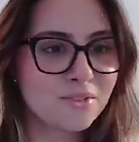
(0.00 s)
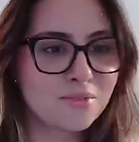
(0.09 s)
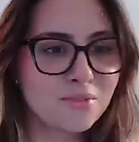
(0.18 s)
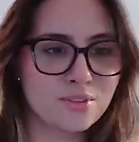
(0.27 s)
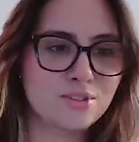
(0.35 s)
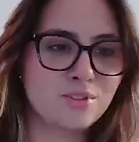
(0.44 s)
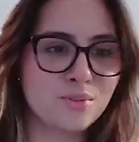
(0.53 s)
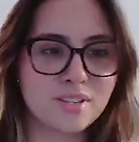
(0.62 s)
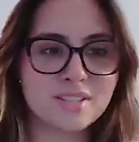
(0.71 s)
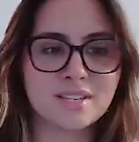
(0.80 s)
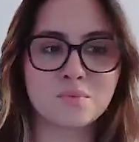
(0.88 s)
for the
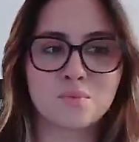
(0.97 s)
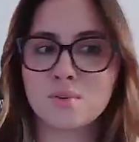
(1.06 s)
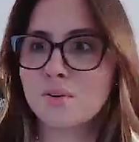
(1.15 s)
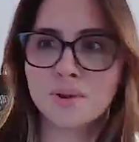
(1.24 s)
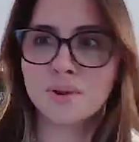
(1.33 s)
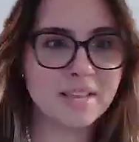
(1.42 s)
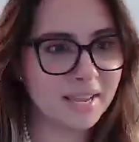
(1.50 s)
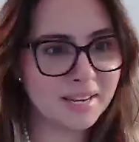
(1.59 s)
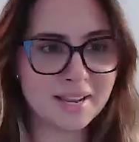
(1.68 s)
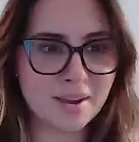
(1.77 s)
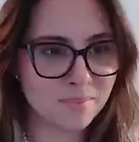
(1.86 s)
students, and we're already
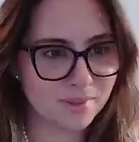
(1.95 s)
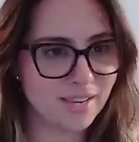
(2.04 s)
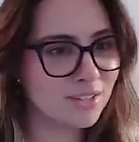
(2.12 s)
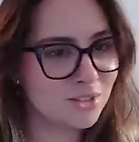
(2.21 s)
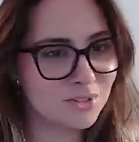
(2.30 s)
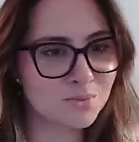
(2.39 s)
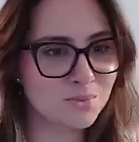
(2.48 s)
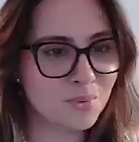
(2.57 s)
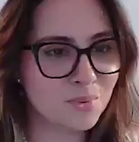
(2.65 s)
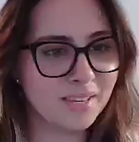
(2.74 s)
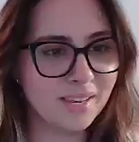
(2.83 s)
getting applications
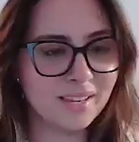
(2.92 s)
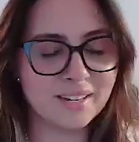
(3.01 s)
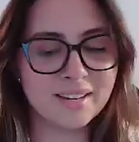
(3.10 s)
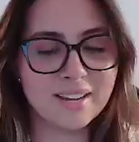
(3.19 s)
rolling in.